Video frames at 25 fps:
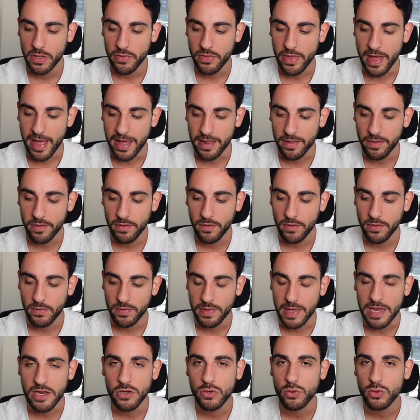that
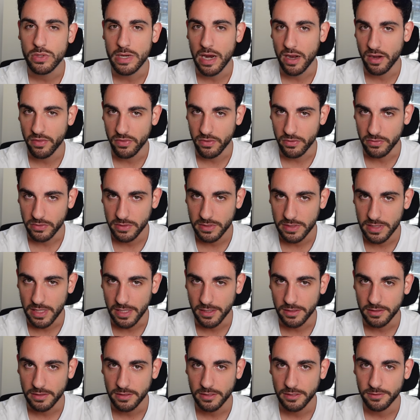they do none of those
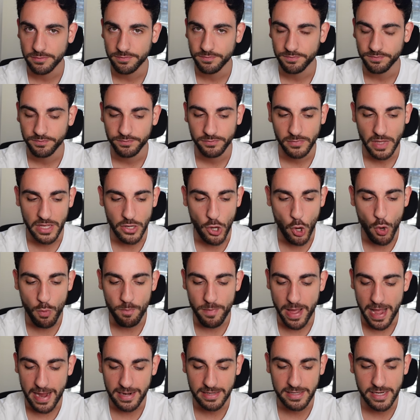things. They
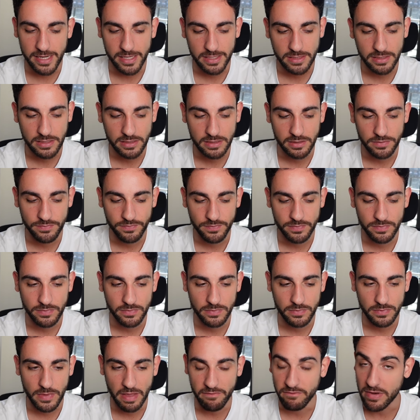don't backtest.
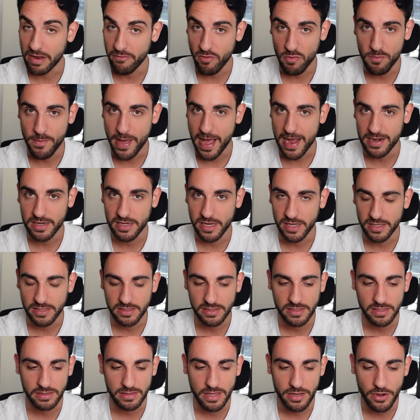They've never
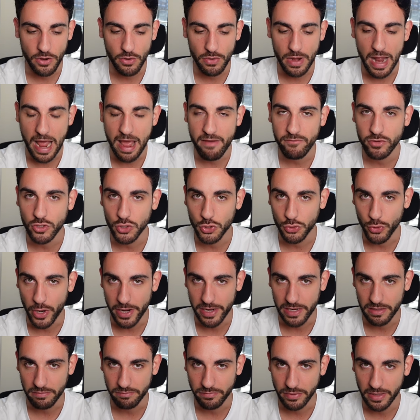backtested. They don't have a
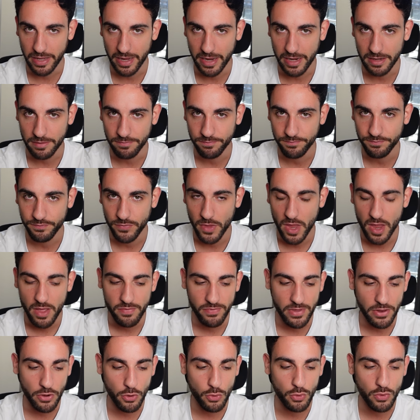trading plan.
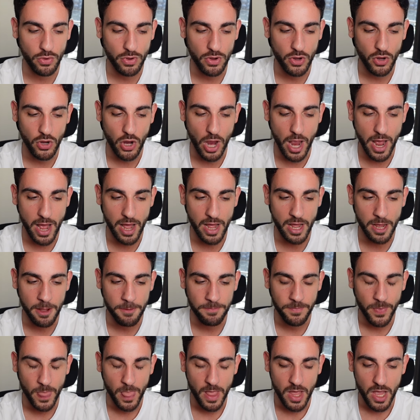They don't,
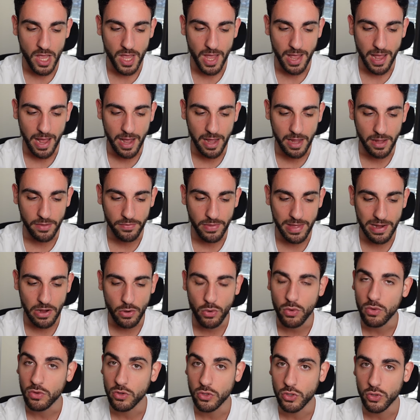uh, uh, they
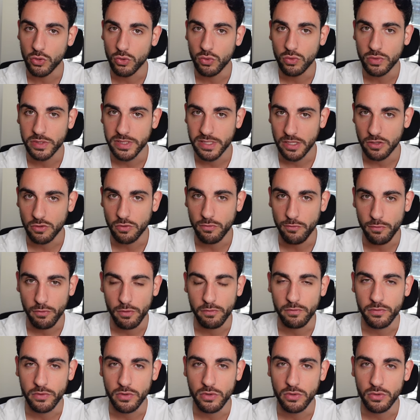don't do
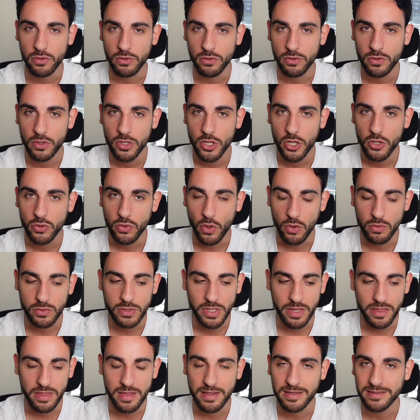self-review.
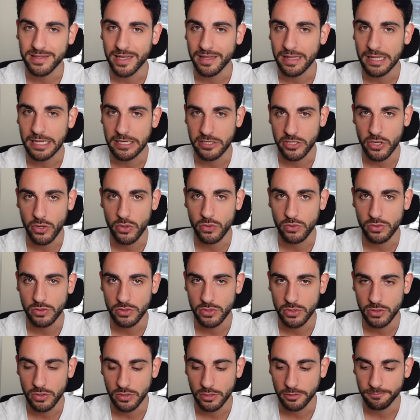Those are things that they
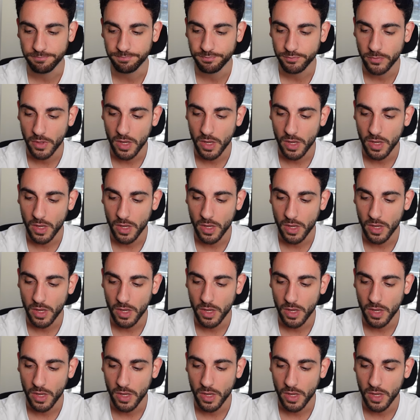don't do.